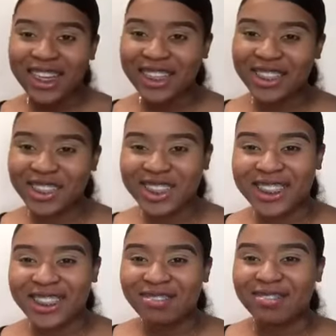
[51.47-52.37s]
like it just
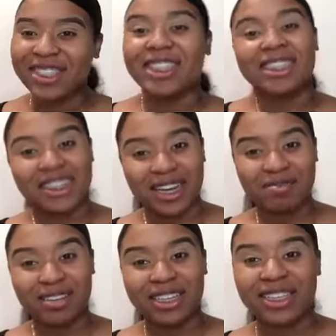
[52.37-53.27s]
gives me
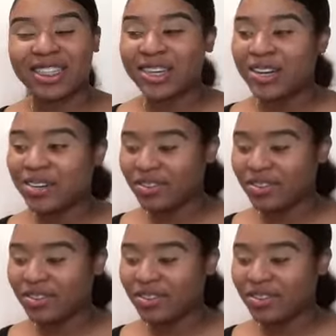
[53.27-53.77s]
excitement. So,